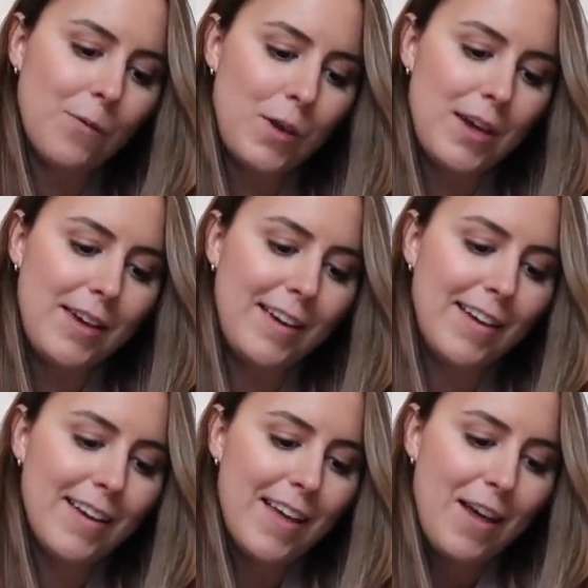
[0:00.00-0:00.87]

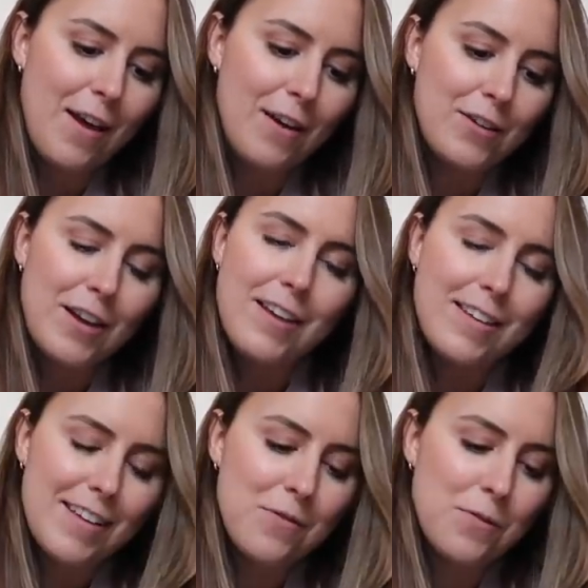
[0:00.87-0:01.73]
We,
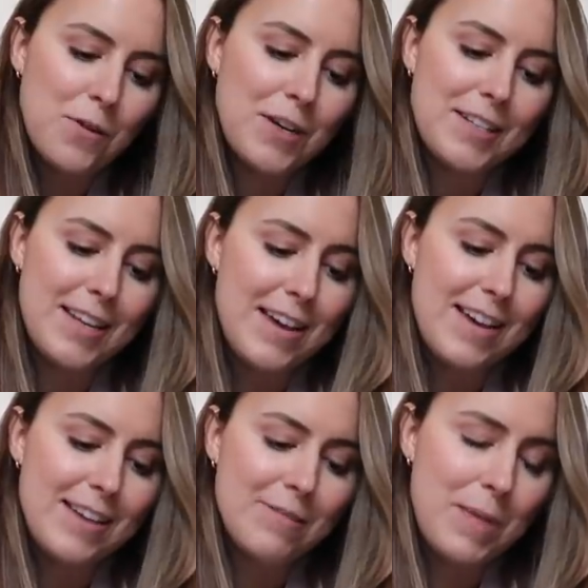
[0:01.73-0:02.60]
in all honesty,
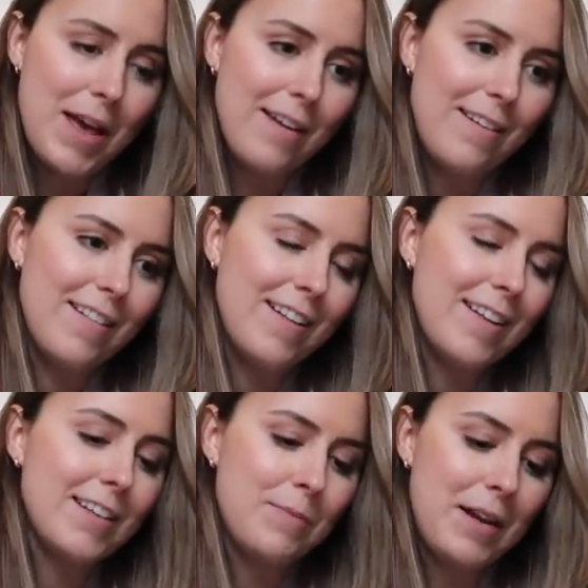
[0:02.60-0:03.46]
it's been
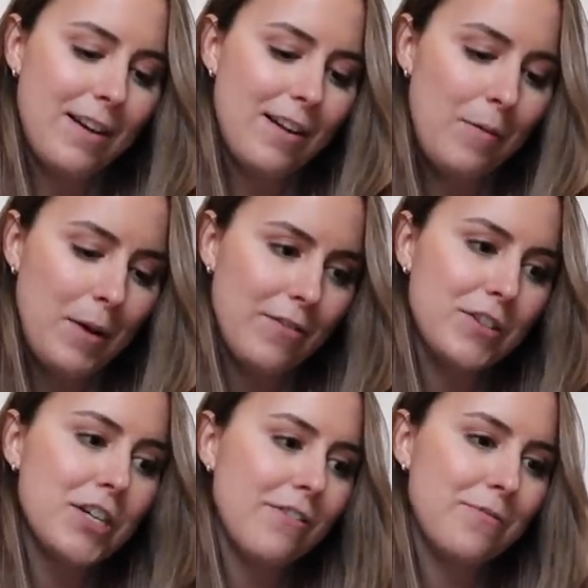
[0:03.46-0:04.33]
a little bit of a
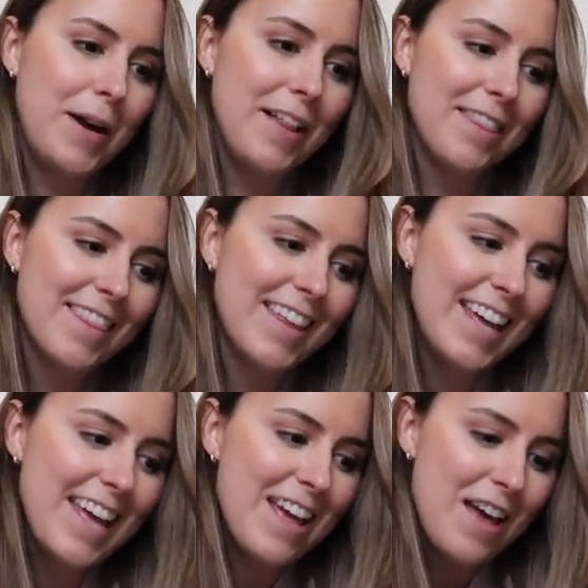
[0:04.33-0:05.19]
tough month.
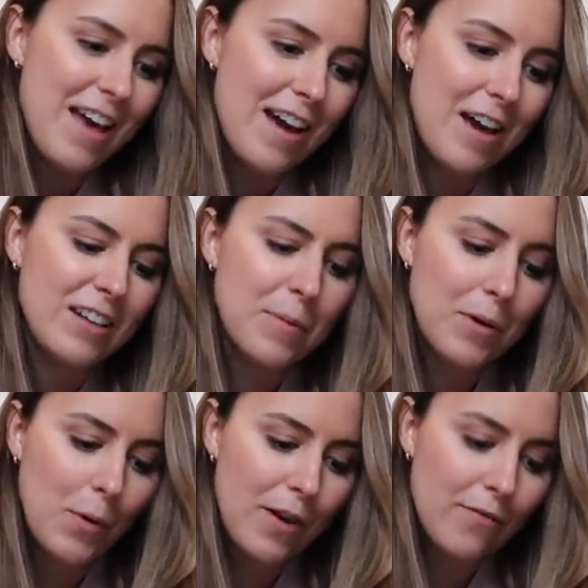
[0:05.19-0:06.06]
It's
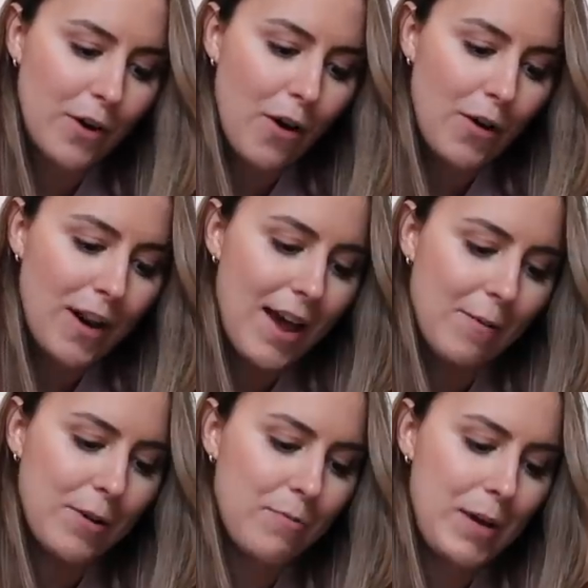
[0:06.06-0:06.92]
been quite full on,
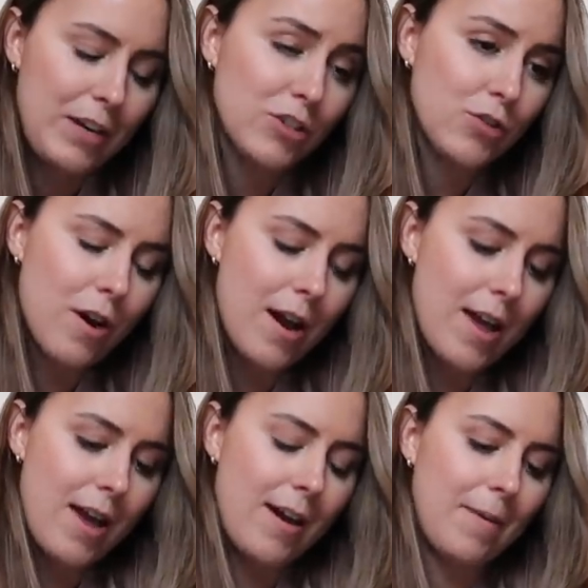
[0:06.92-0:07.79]
and we've been
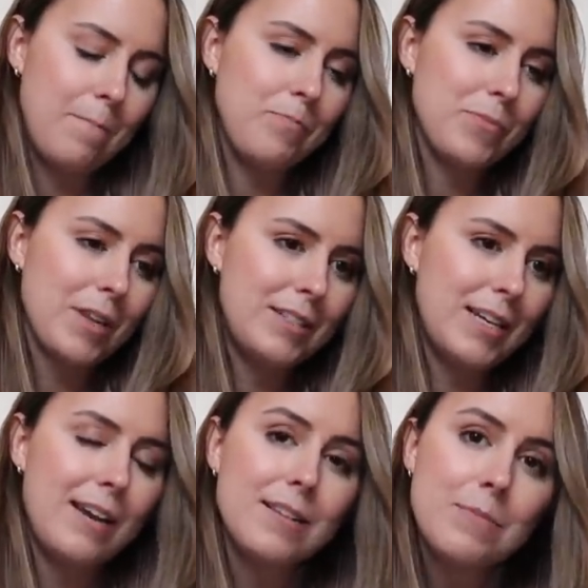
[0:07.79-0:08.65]
trying to
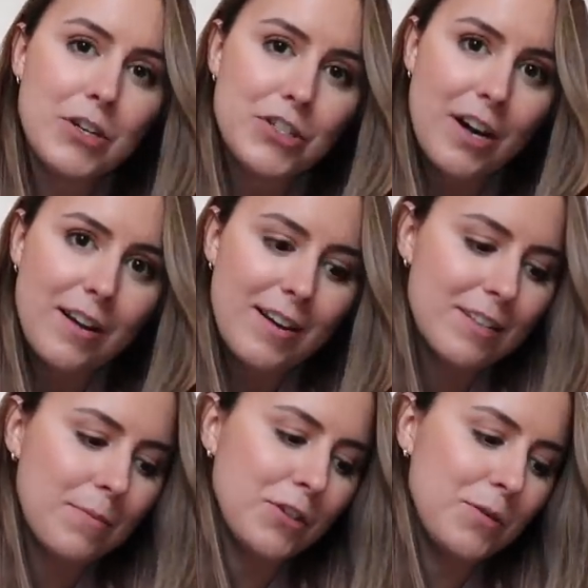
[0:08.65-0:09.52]
get as much done
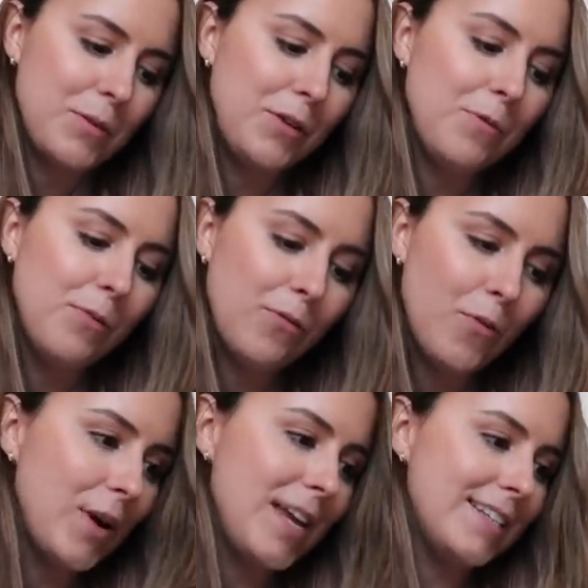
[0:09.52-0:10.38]
as possible
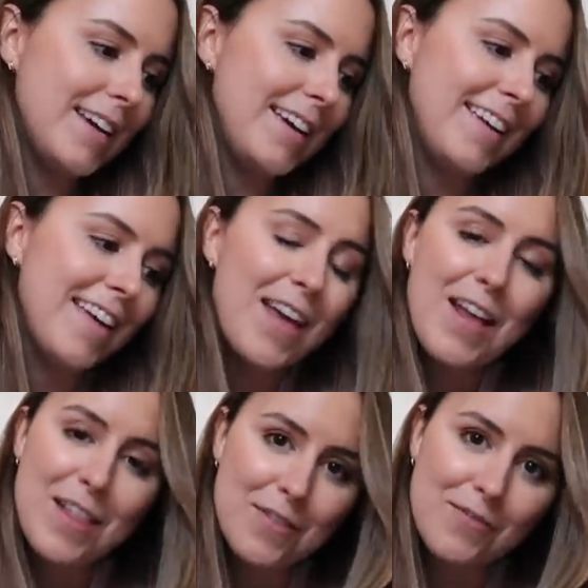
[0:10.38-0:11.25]
before hitting
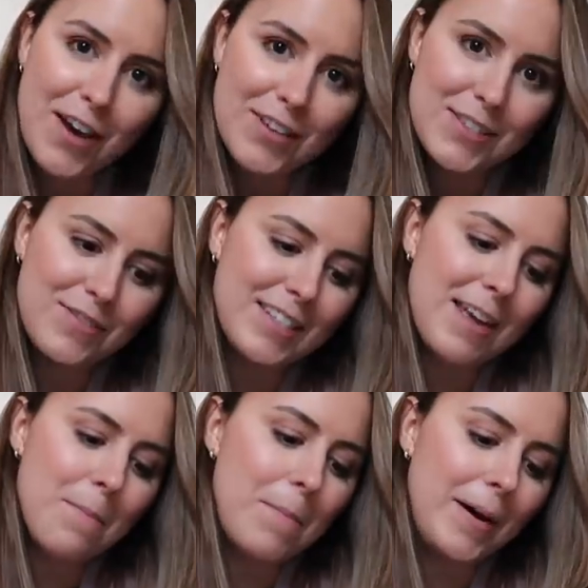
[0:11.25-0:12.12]
the 1st of
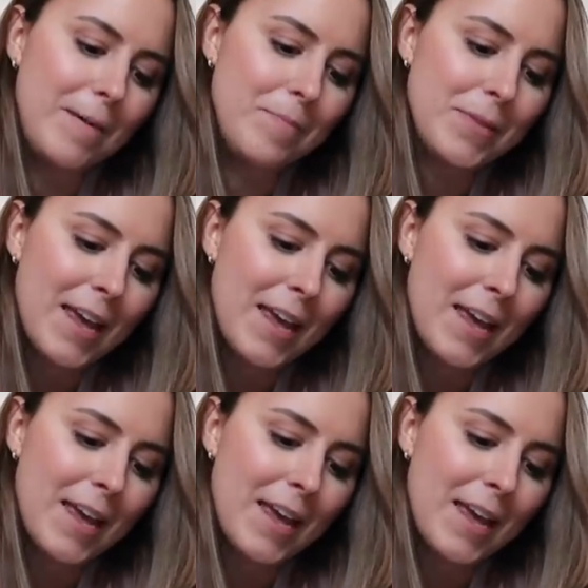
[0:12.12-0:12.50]
December.